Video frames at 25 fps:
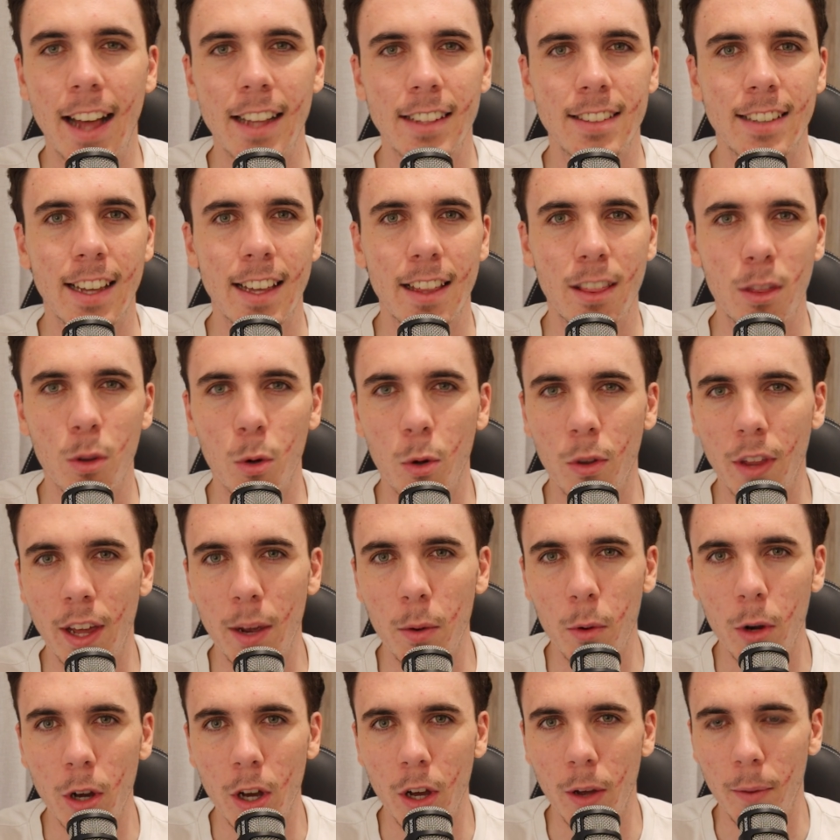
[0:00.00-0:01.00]
as they thought
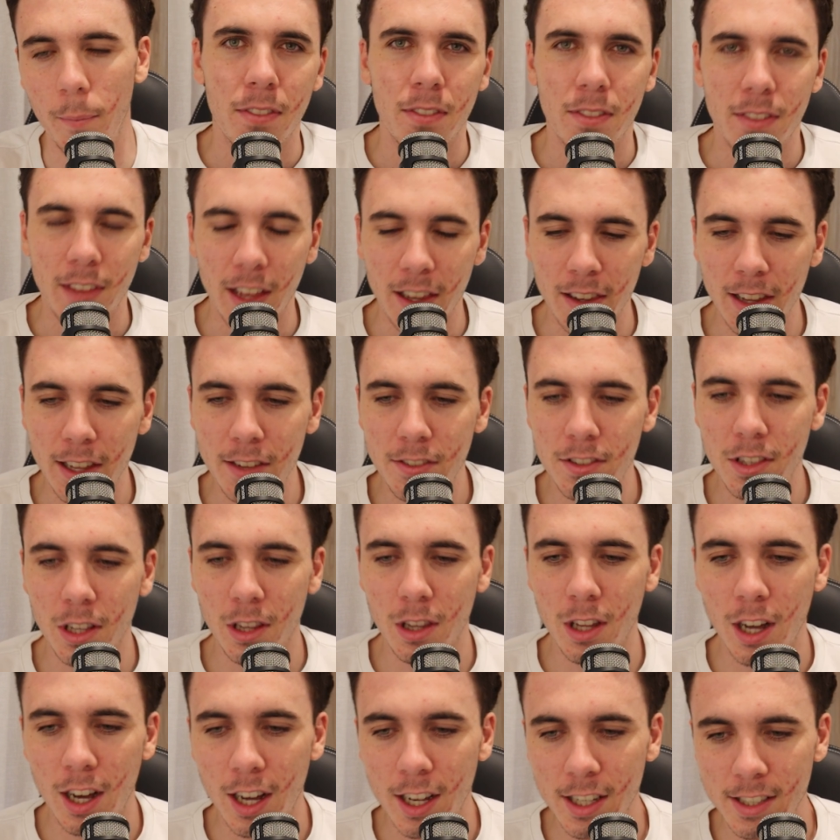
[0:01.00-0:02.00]
they were. That leaves the
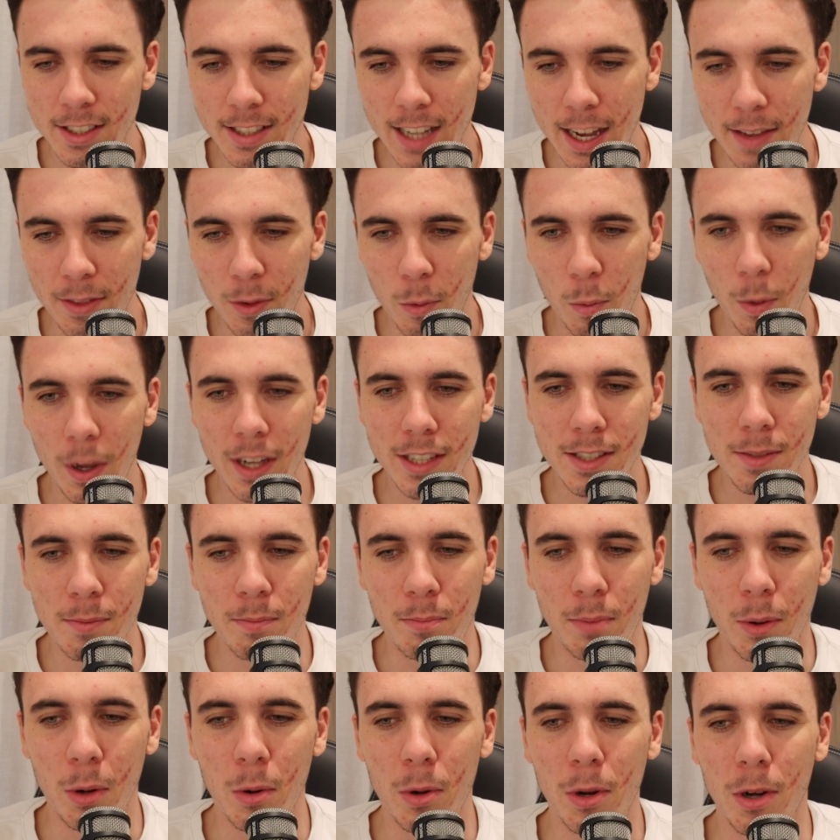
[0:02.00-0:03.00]
last team, the Western
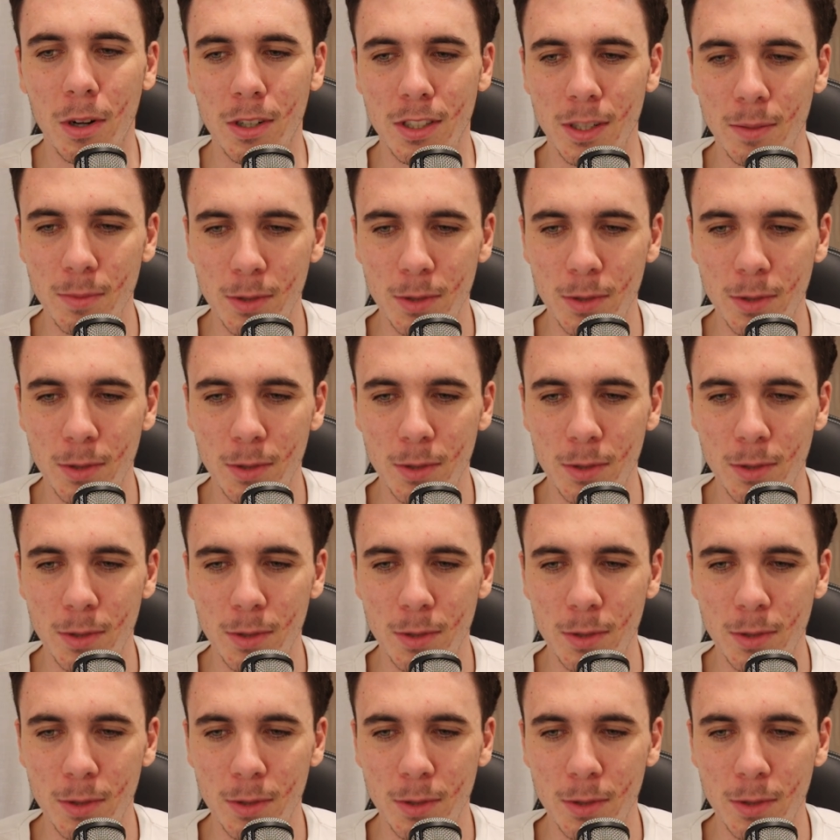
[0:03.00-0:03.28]
Bulldogs.